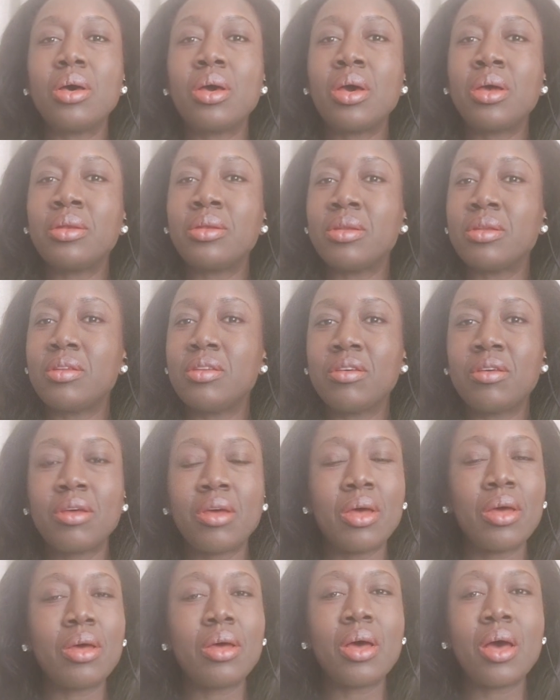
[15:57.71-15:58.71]

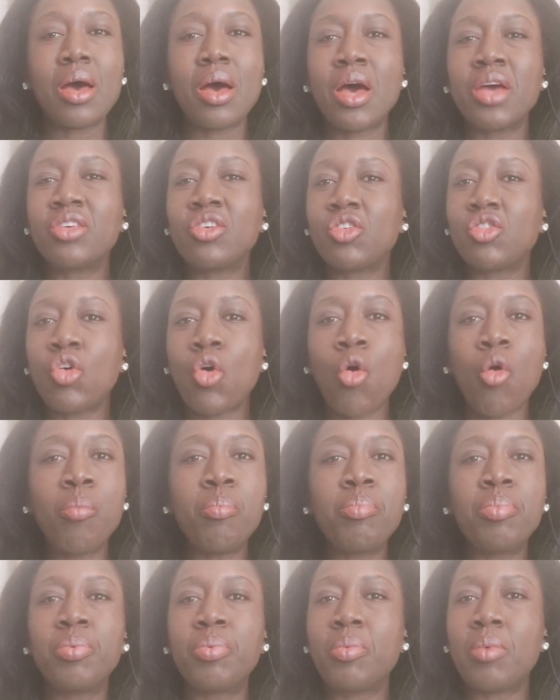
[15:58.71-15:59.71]
And I just
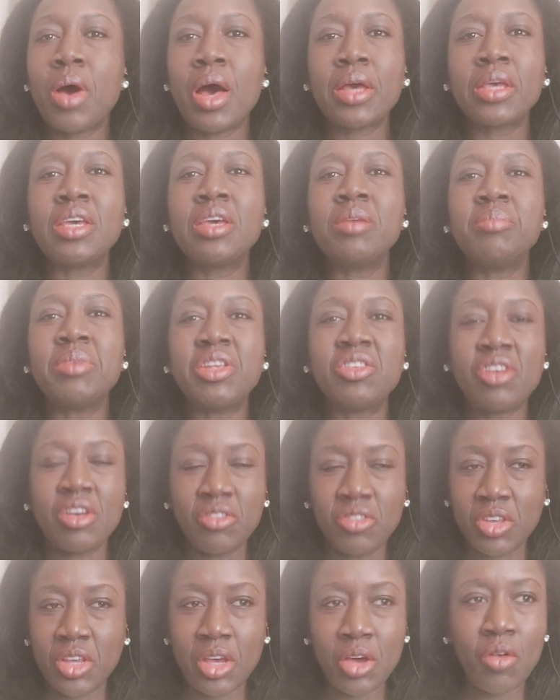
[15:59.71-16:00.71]
hope Hakimi
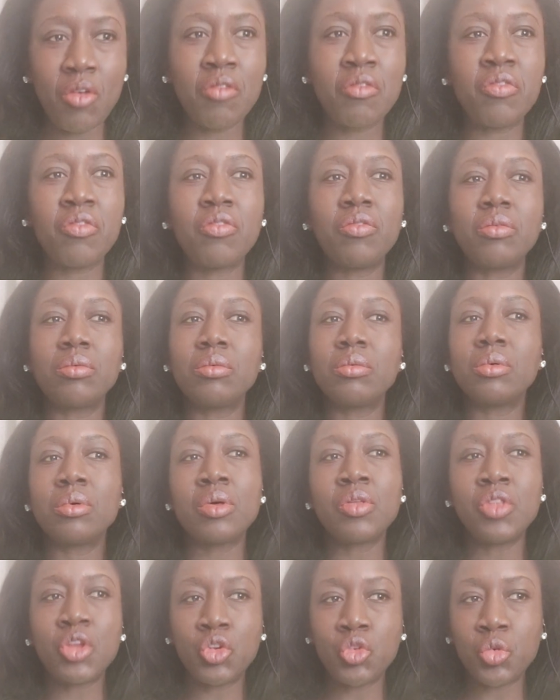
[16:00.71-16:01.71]
takes care of
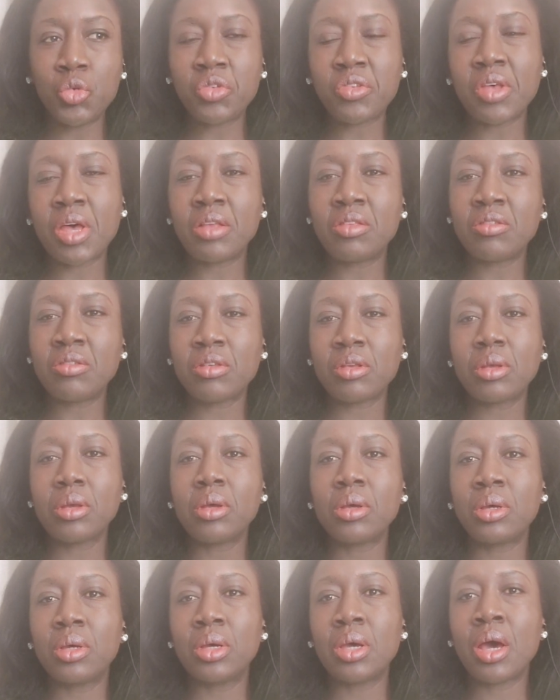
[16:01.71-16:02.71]
the two sons
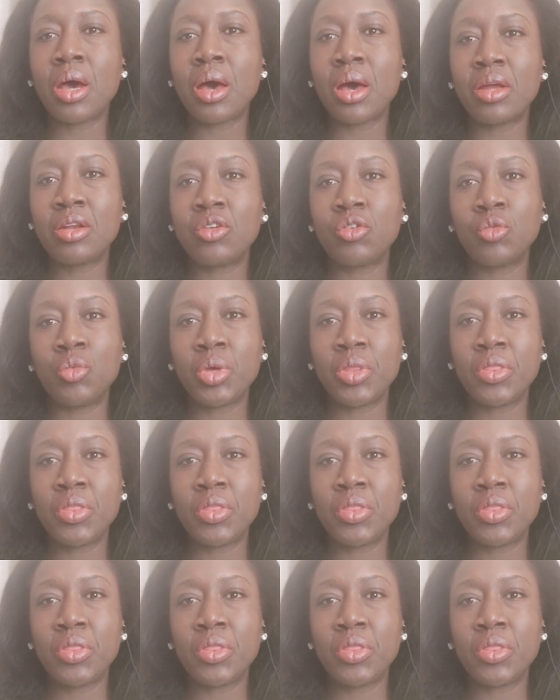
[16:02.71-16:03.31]
he had